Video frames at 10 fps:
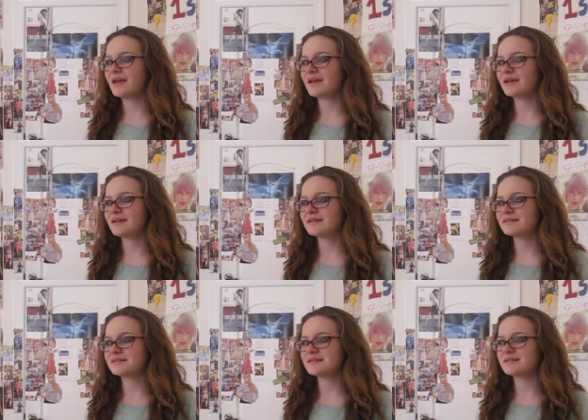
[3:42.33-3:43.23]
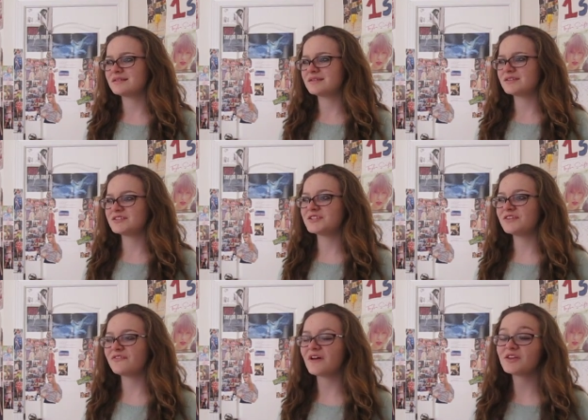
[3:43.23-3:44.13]
and
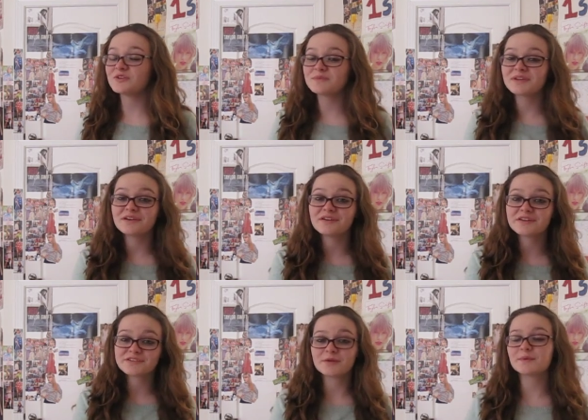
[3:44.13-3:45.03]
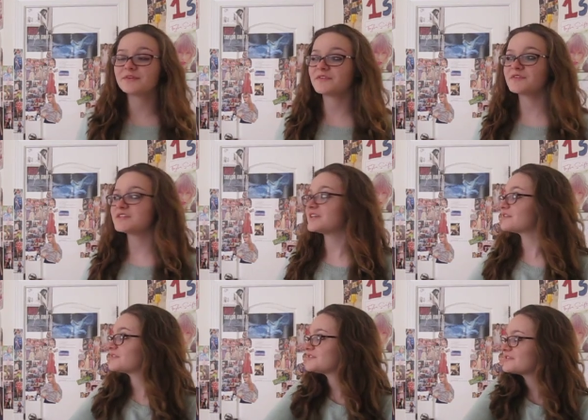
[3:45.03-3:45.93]
she followed me on October 15th,
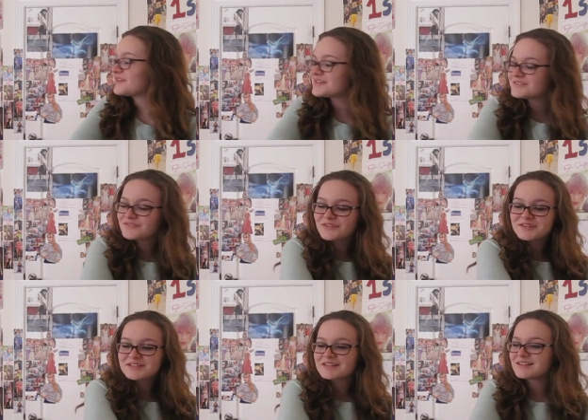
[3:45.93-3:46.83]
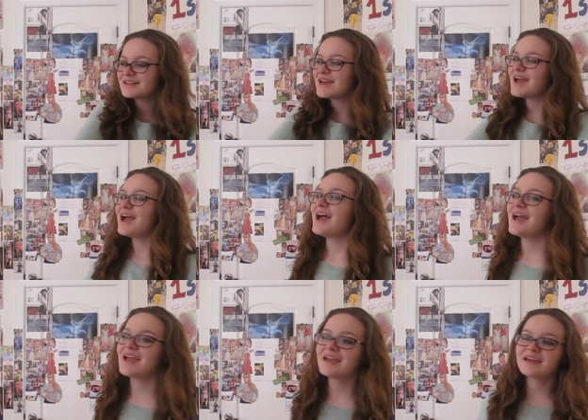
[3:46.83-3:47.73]
2014.
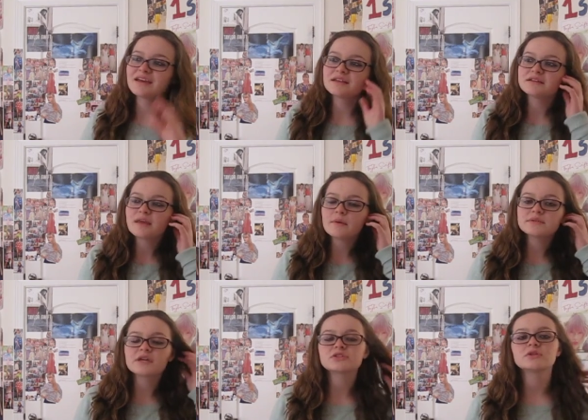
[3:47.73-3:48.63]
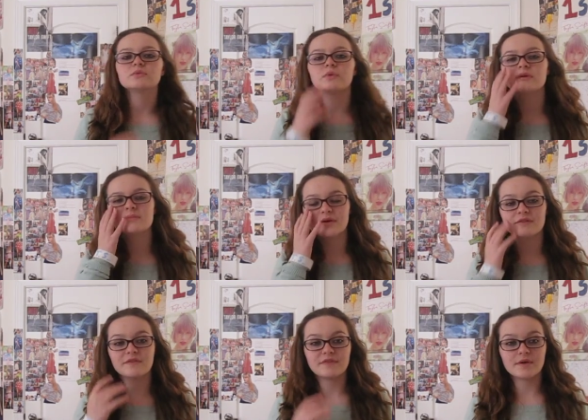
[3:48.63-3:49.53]
And that was actually one
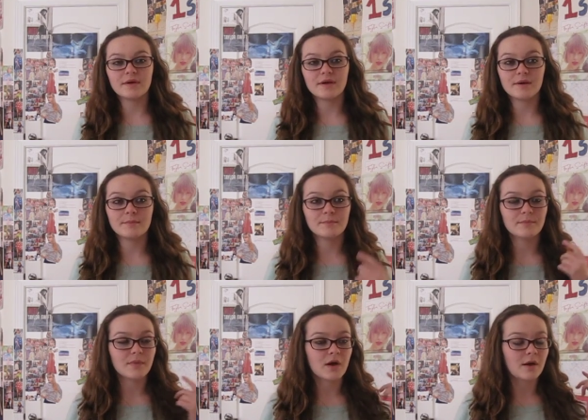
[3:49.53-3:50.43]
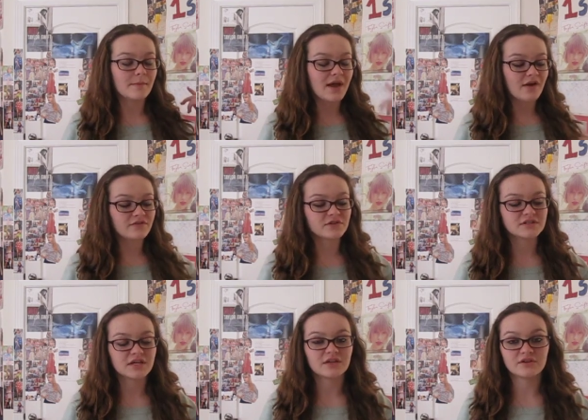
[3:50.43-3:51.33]
month um, after
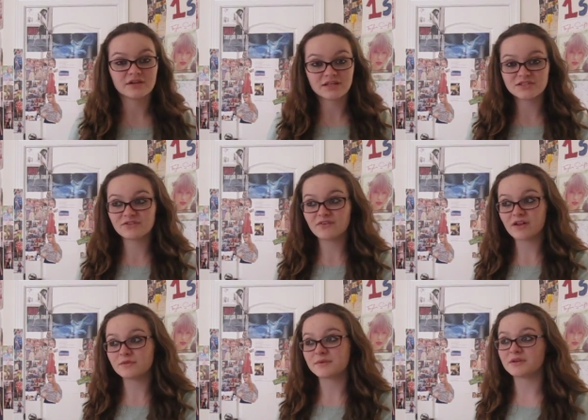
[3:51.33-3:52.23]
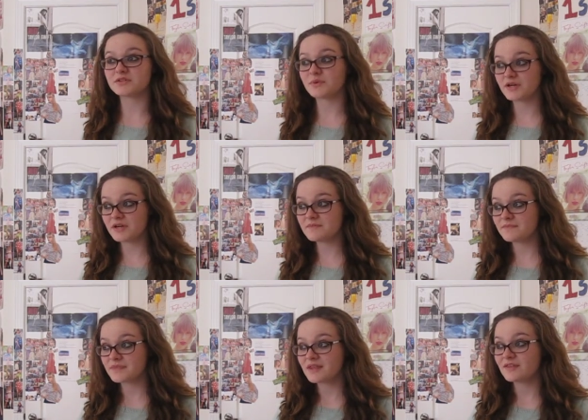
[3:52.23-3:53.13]
Taylor Nation followed me on Twitter.
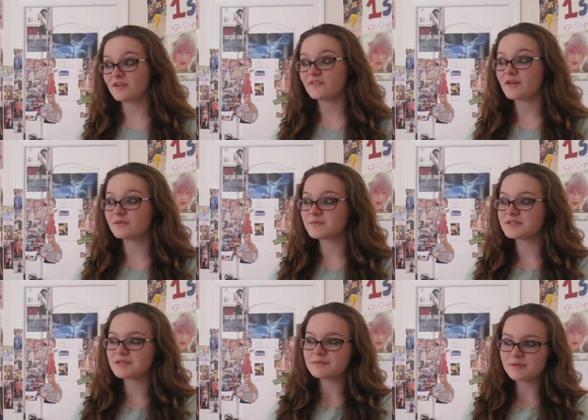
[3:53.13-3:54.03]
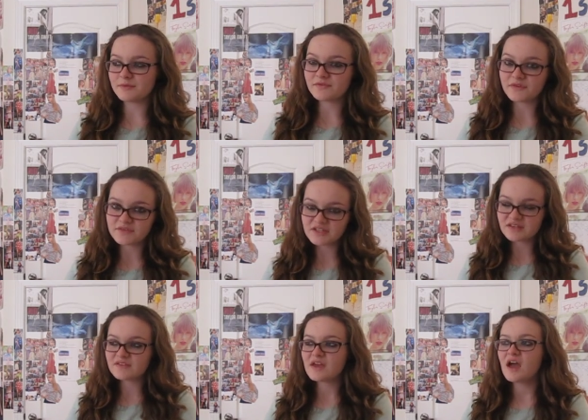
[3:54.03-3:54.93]
They followed me September
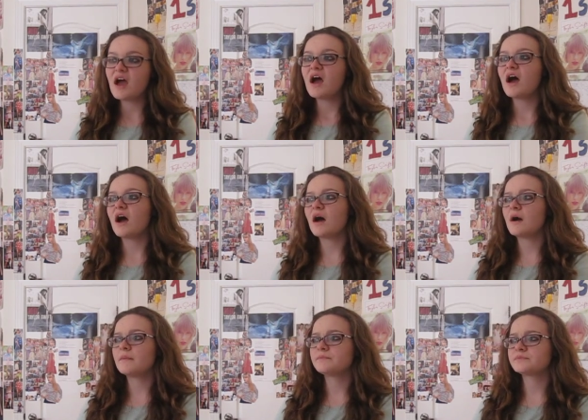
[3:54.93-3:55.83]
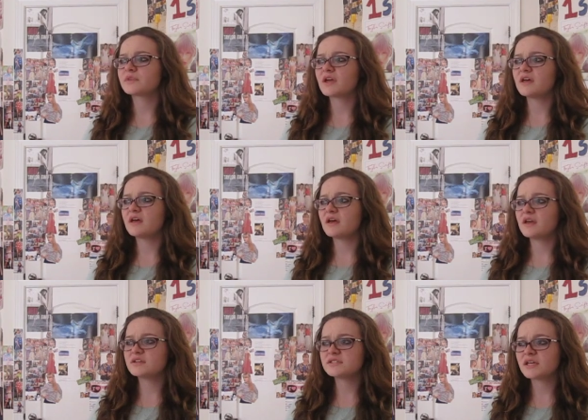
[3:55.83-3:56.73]
15th. Um,
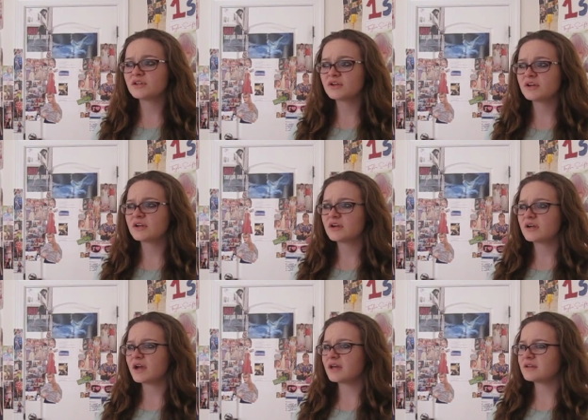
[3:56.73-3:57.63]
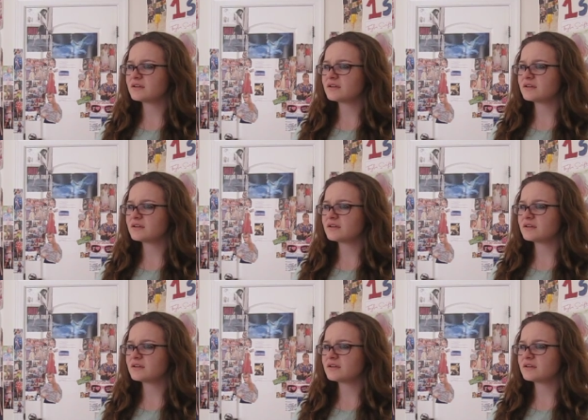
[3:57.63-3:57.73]
Taylor, I,